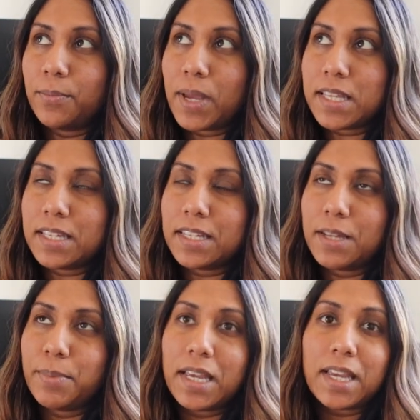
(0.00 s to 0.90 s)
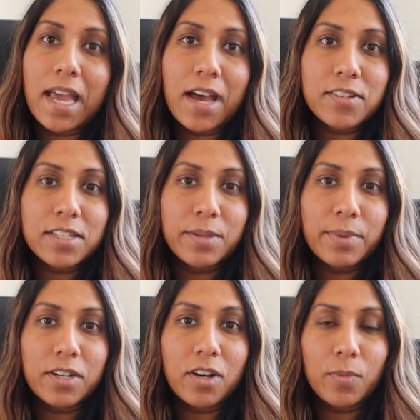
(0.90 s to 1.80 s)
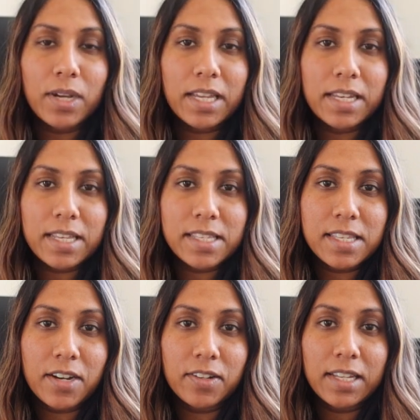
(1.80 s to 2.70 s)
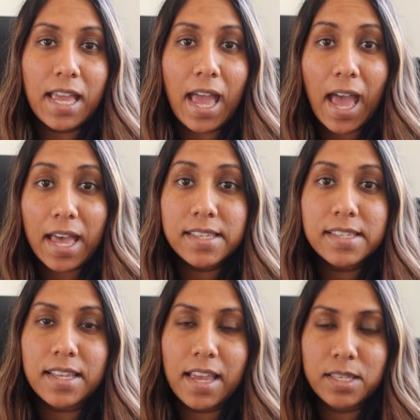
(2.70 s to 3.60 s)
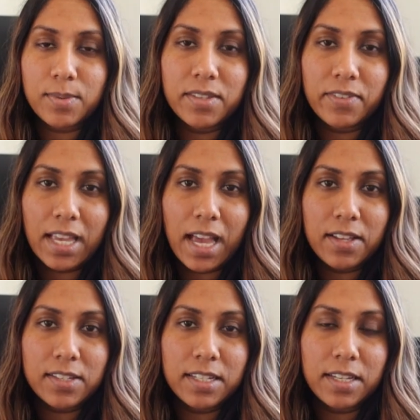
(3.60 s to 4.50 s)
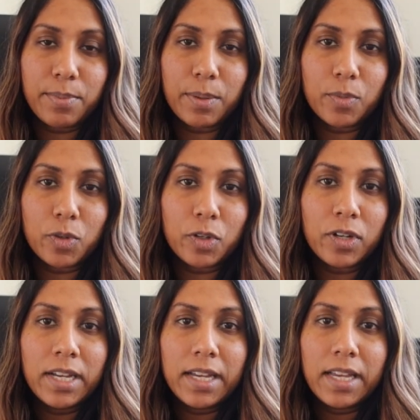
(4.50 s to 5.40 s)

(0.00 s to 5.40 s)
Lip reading: basically being a counsellor but not working necessarily as a specific counsellor but more